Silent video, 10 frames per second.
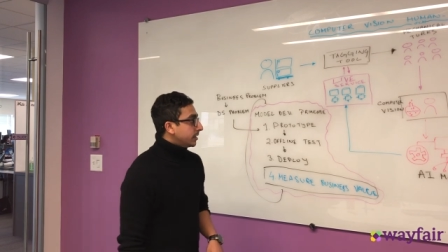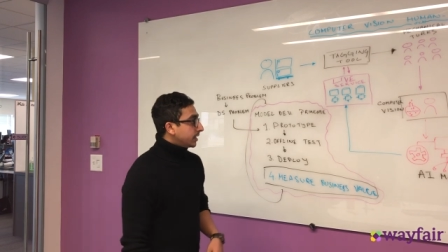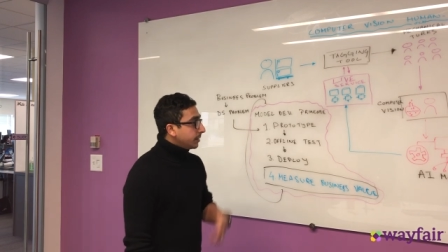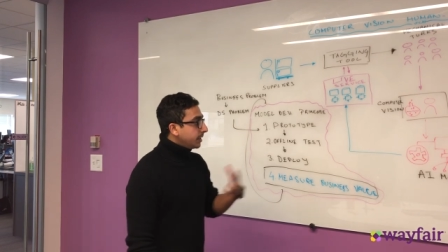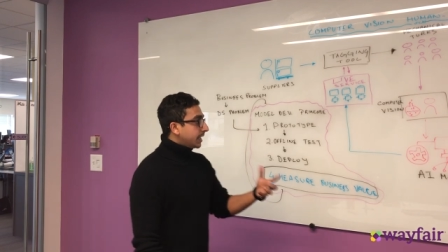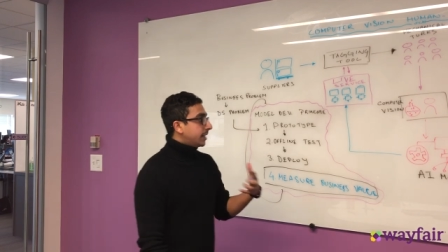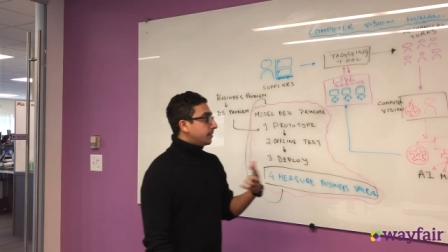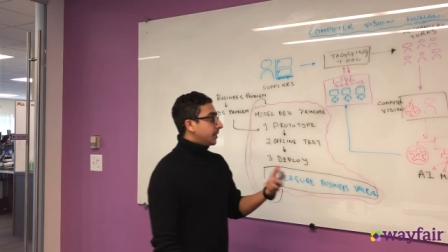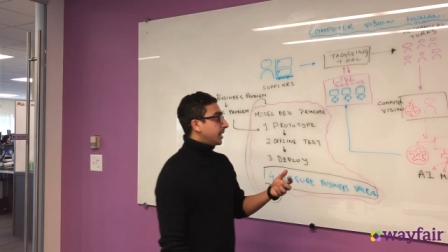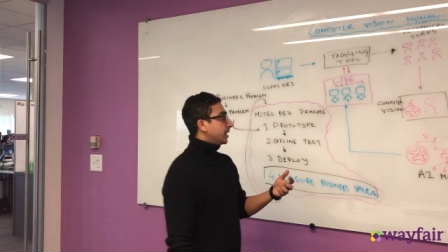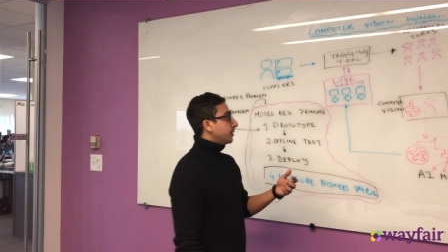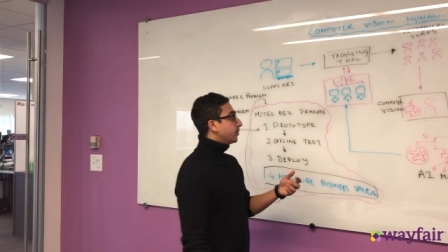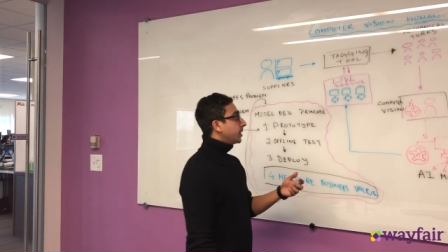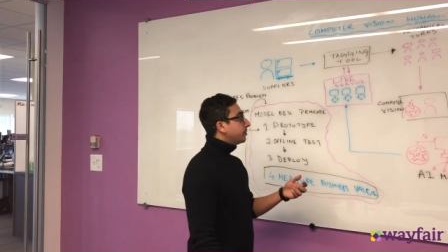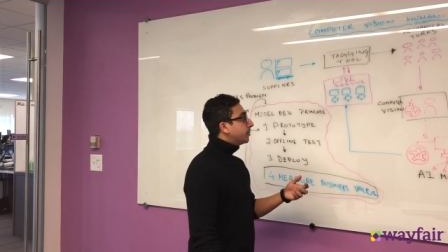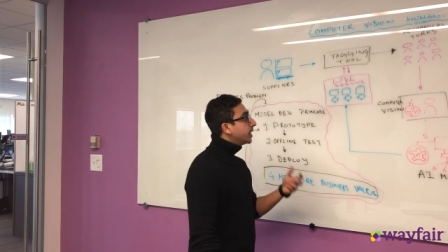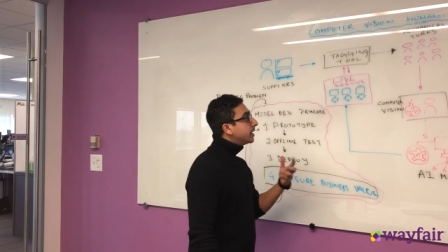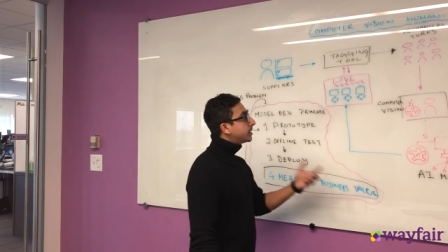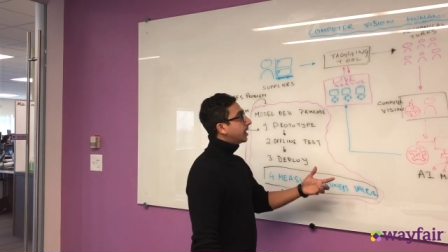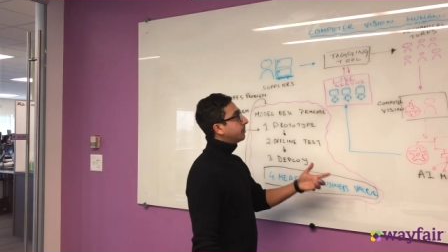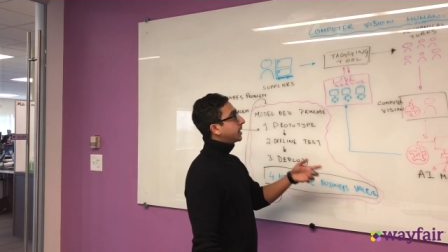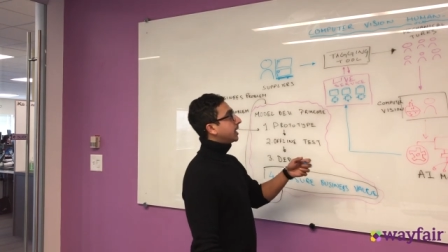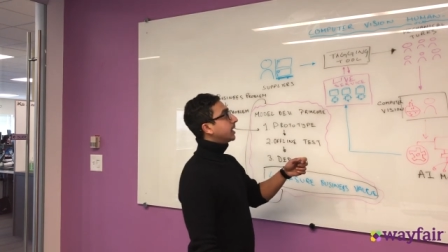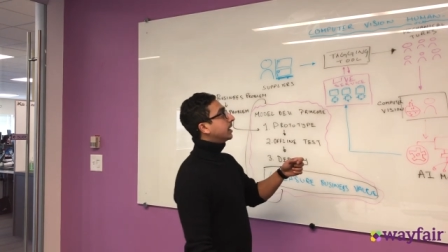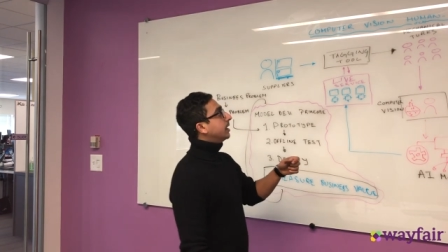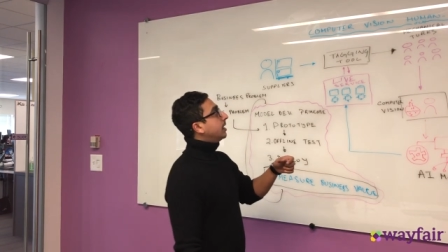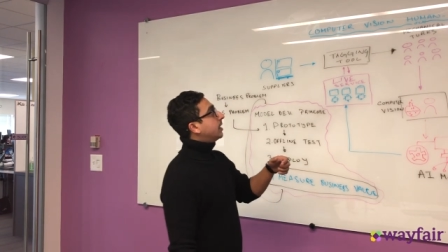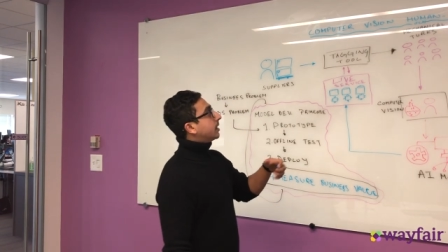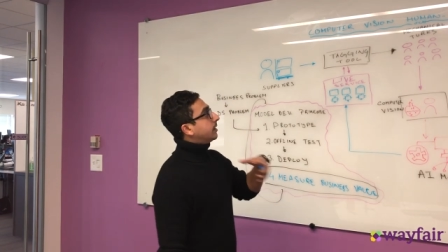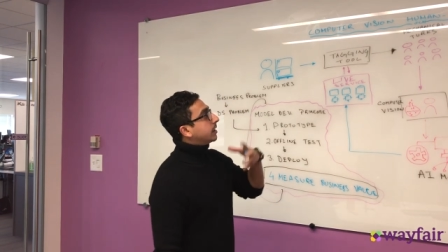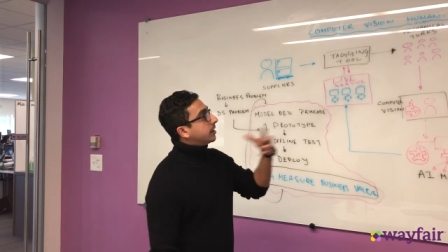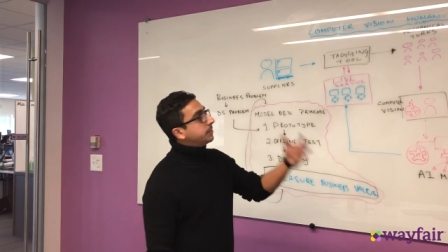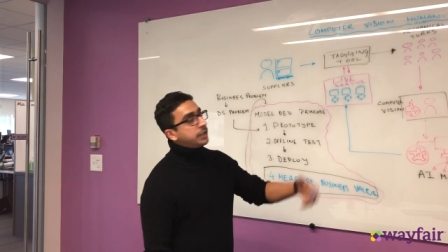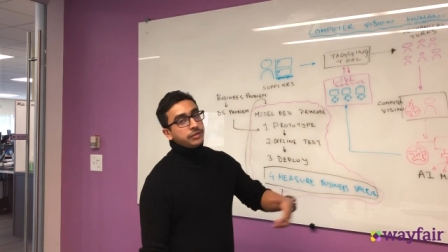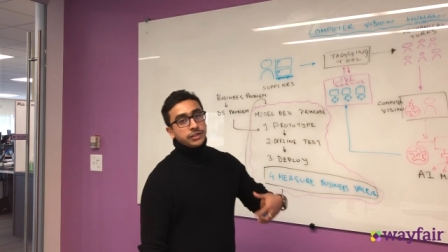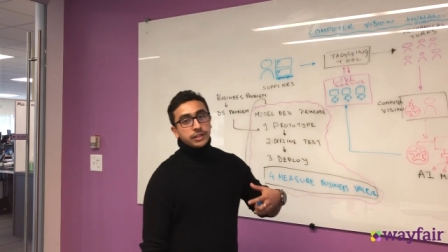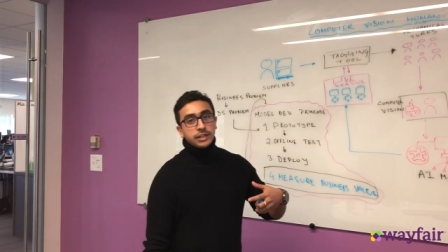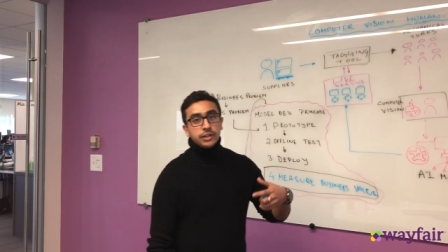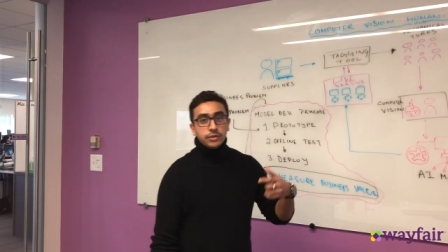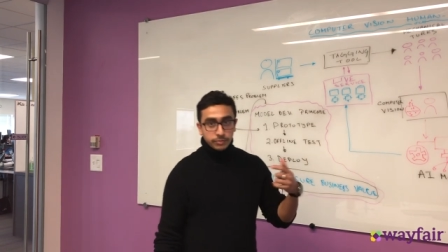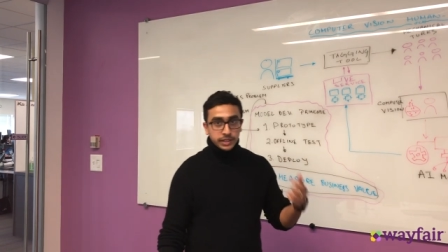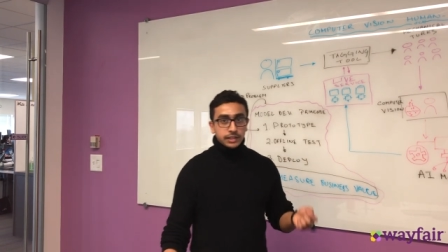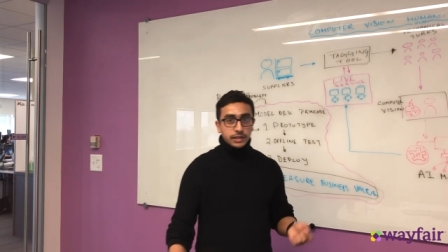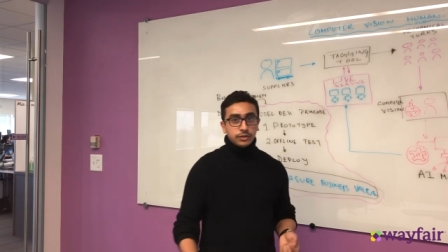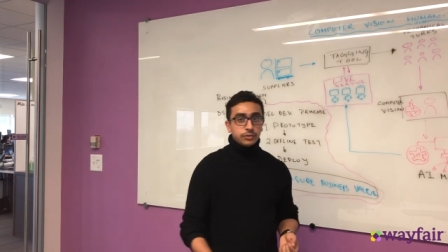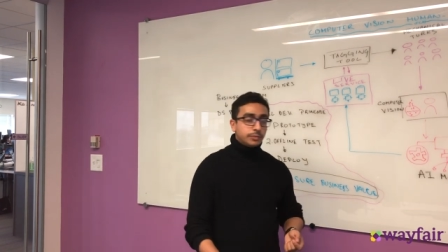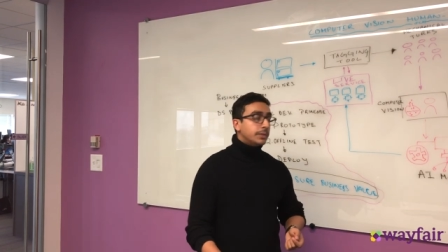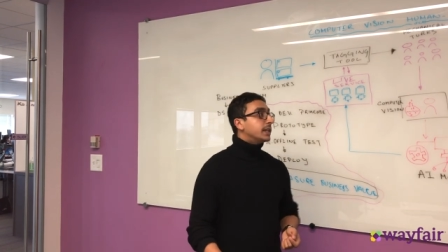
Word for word: So keeping that in mind, we build something called a computer vision human in the loop